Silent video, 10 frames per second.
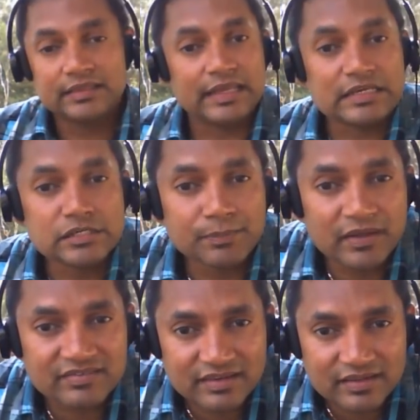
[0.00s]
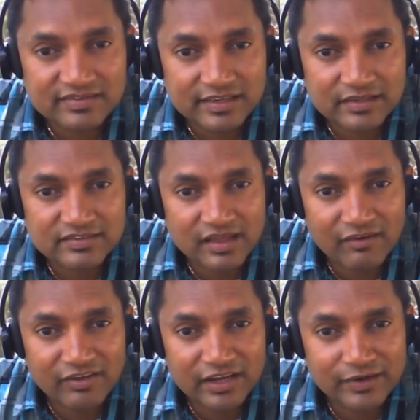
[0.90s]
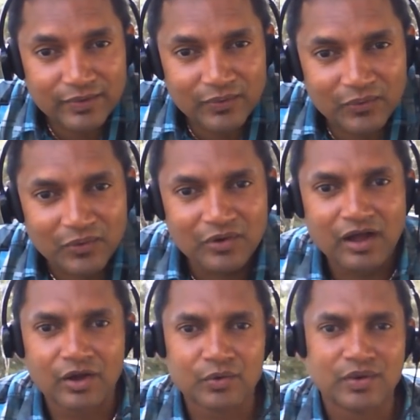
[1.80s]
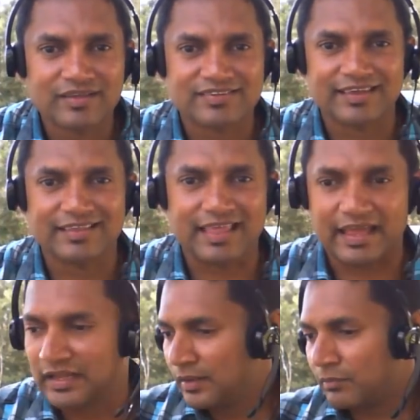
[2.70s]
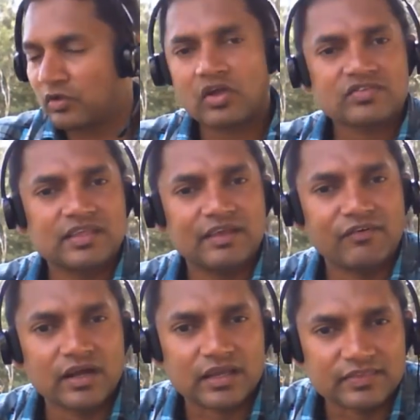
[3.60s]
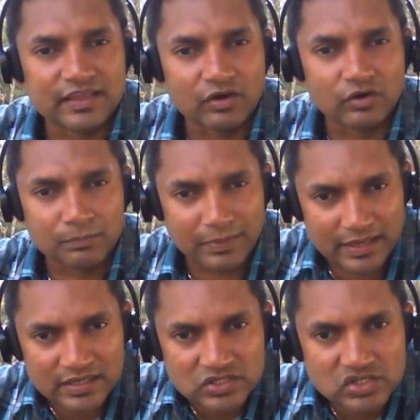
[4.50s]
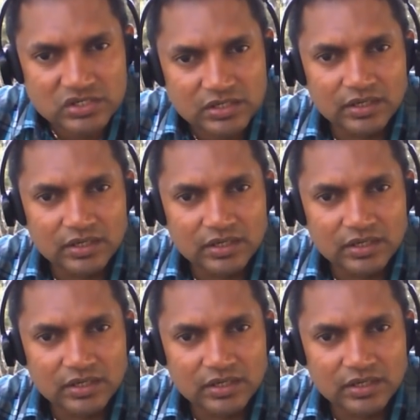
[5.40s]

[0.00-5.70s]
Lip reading: The interpersonal skills are very low. How do I say that? Because they work in their own bench.